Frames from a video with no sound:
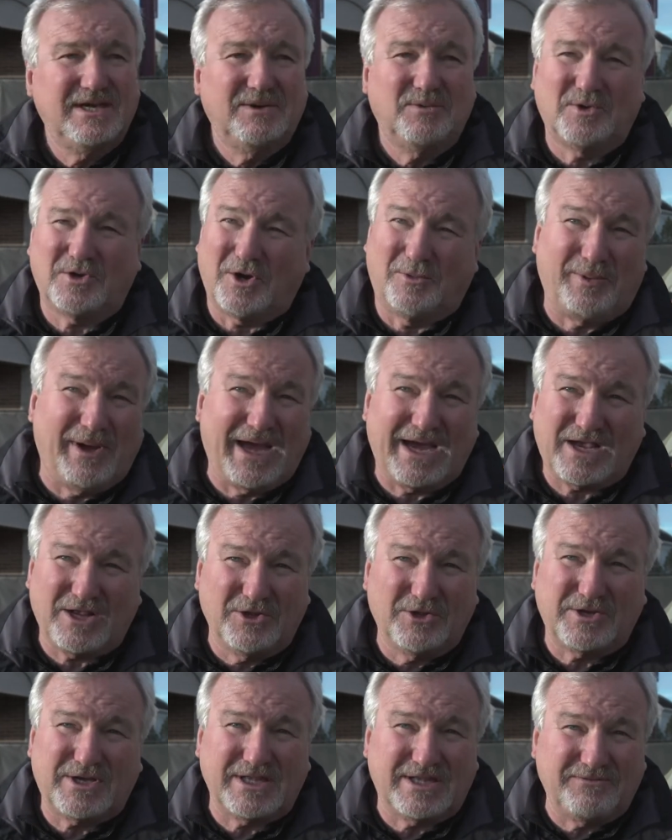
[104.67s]
We'll go back and
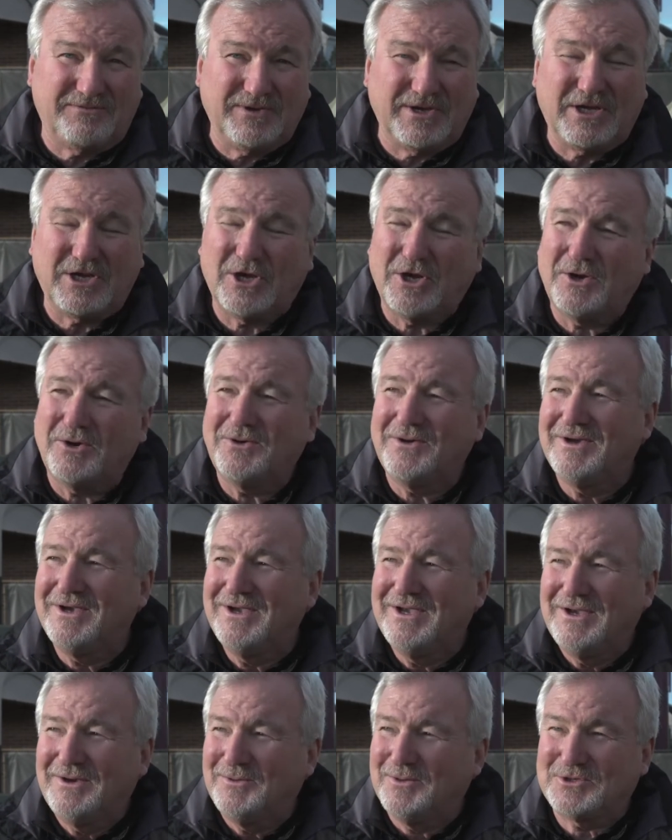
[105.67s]
look at the video.
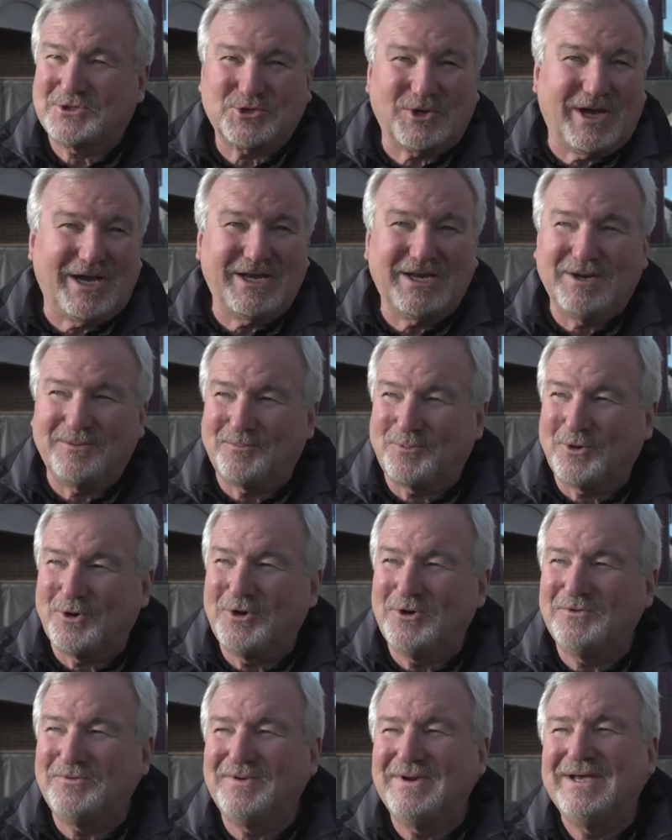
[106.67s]
We'll try to
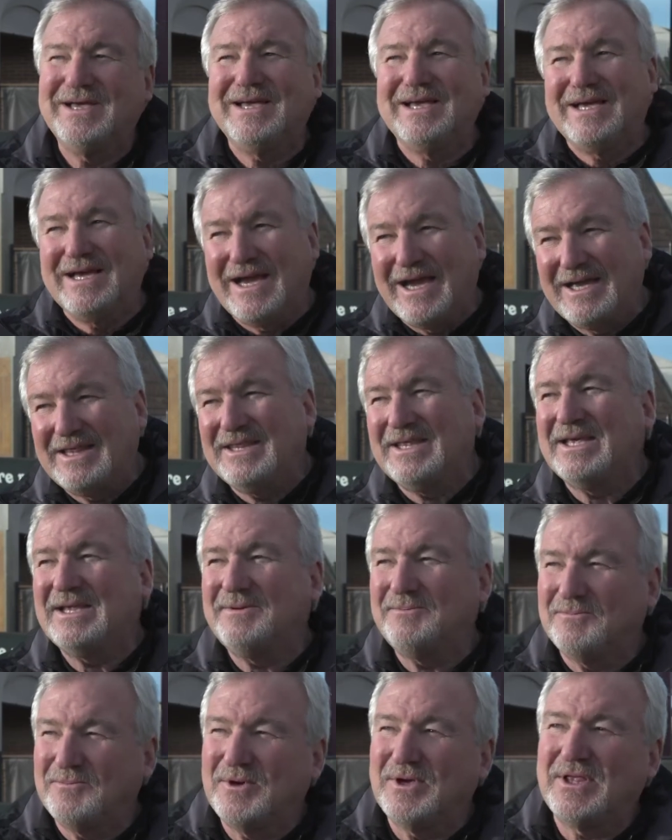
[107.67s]
improve, and
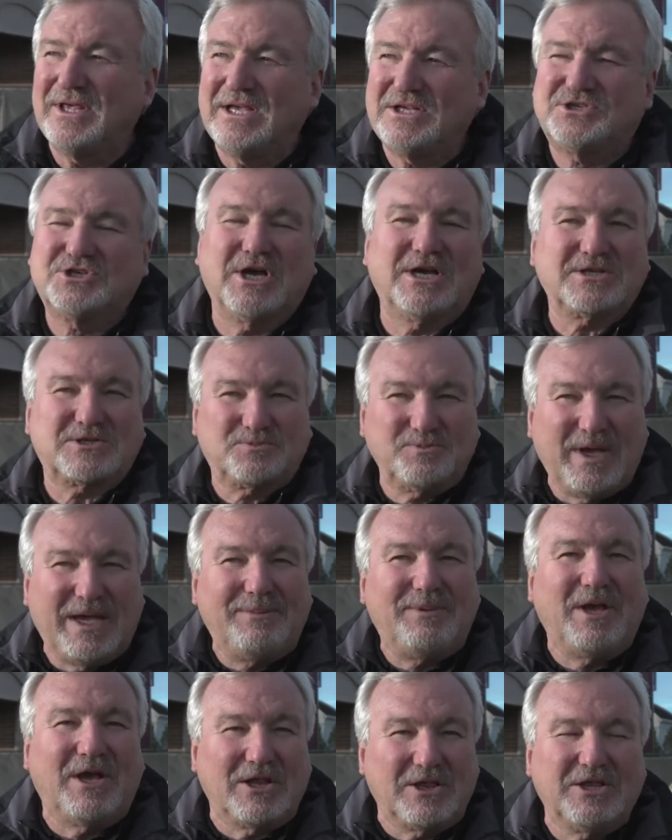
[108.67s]
then really adjust
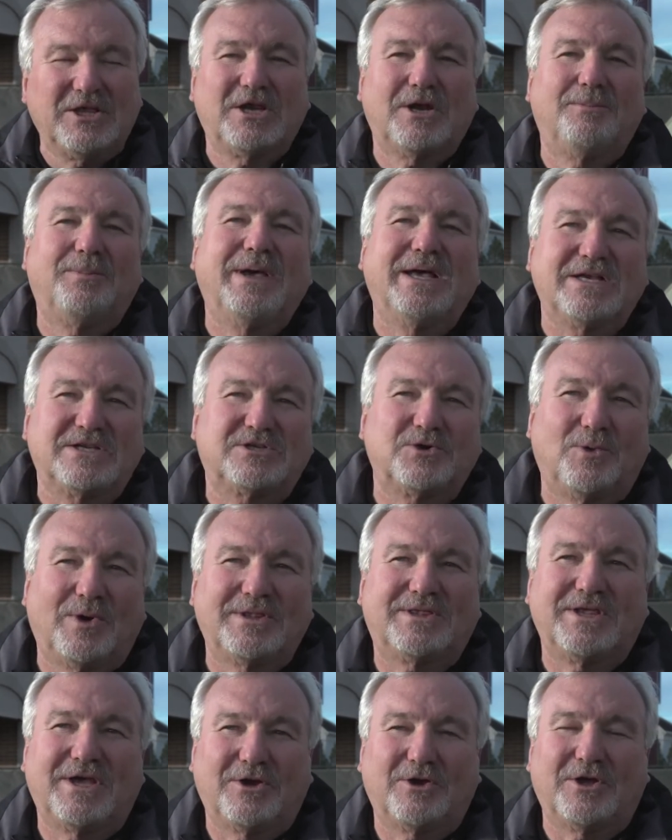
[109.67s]
maybe a little bit to
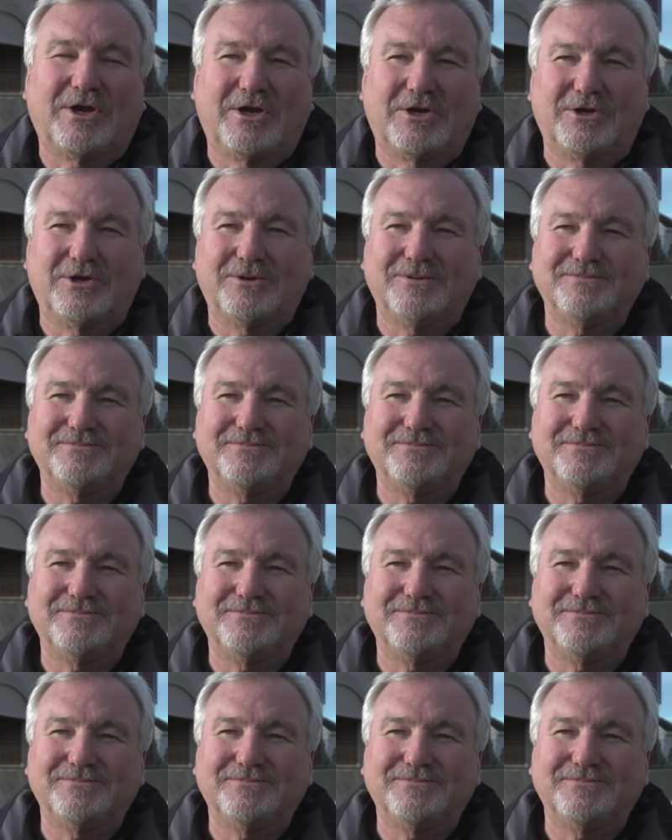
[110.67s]
what they're going to do.